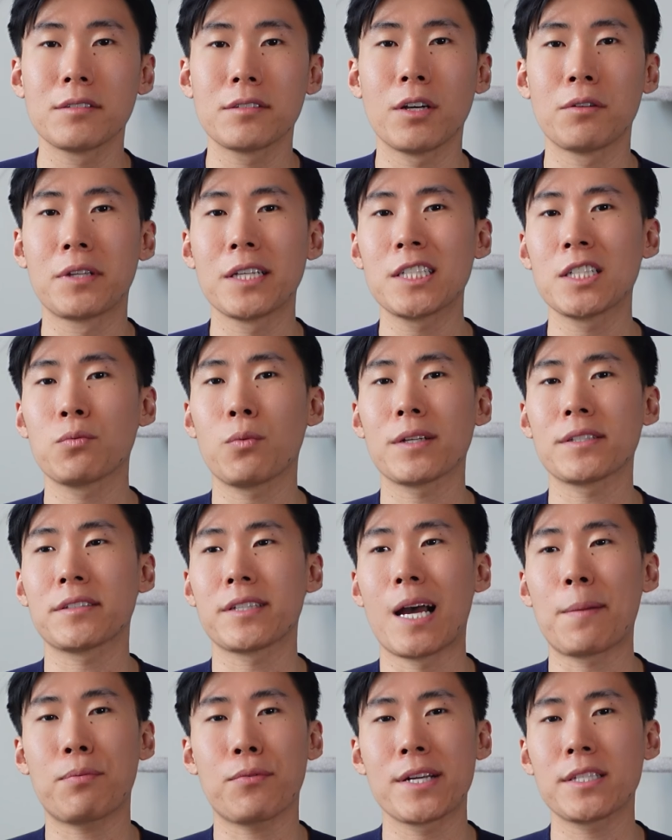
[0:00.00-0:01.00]
so this is what
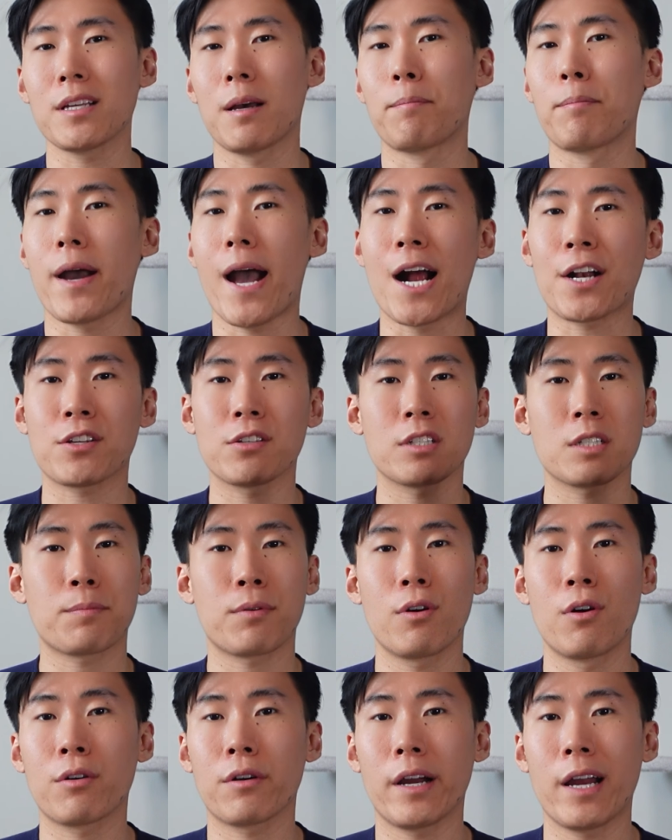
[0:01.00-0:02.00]
separates a bachelor's
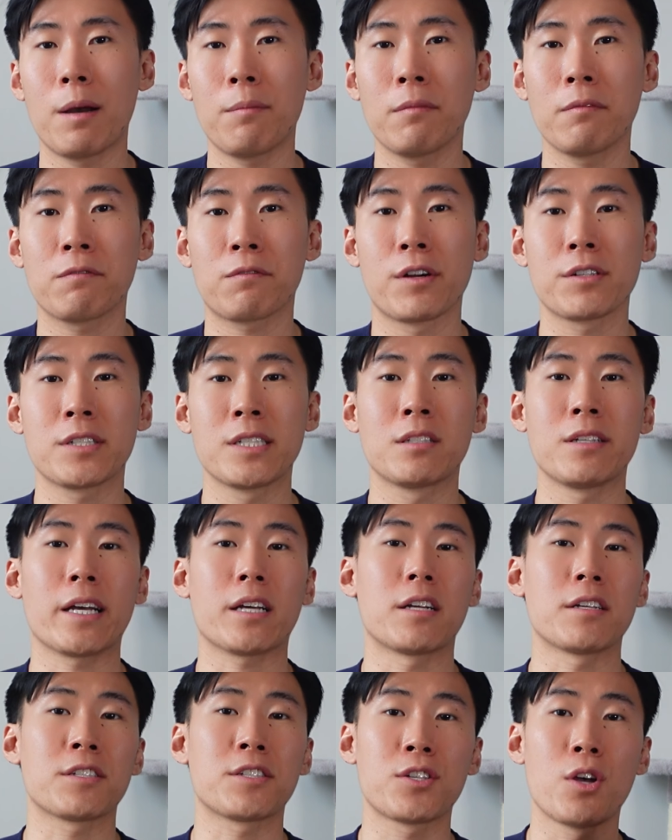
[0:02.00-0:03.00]
program versus like
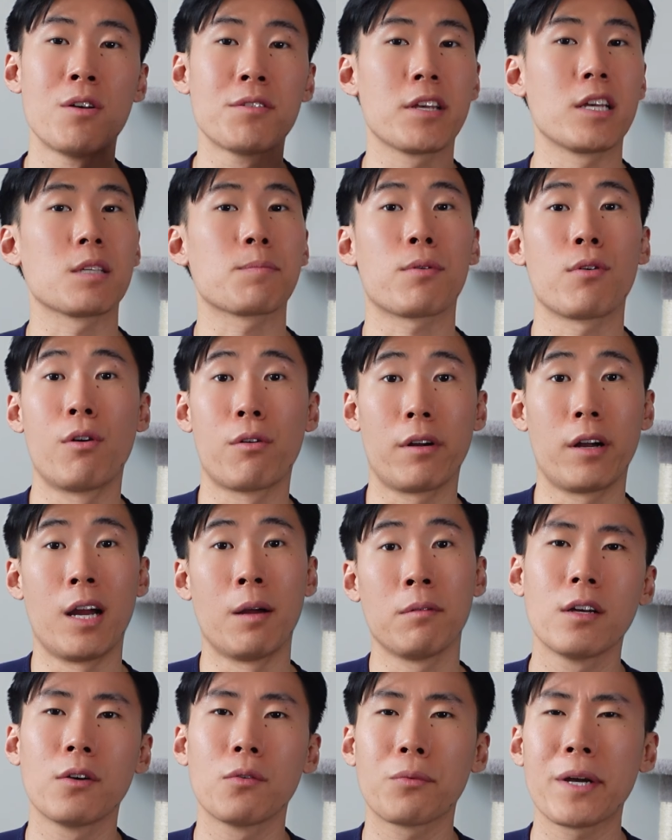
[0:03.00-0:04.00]
an associate's
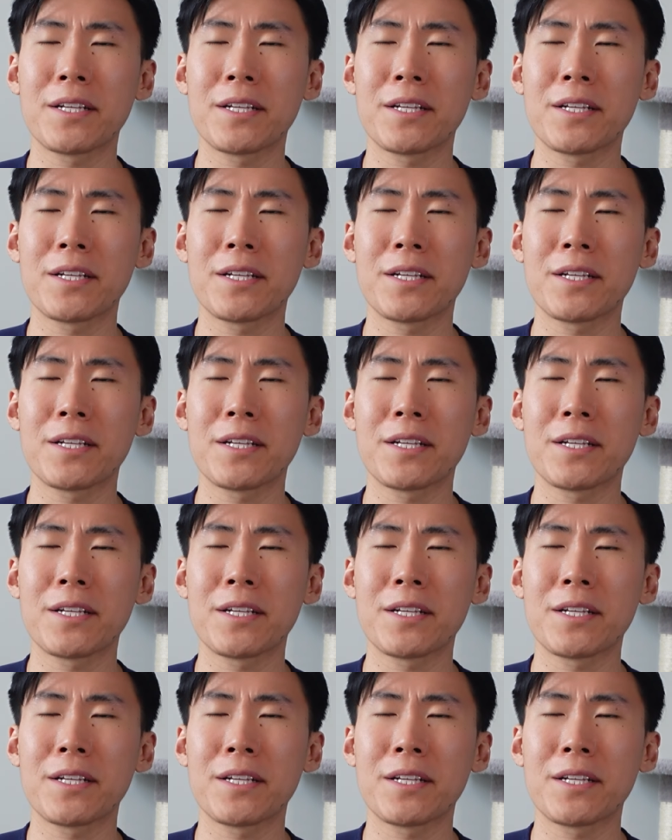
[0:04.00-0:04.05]
program.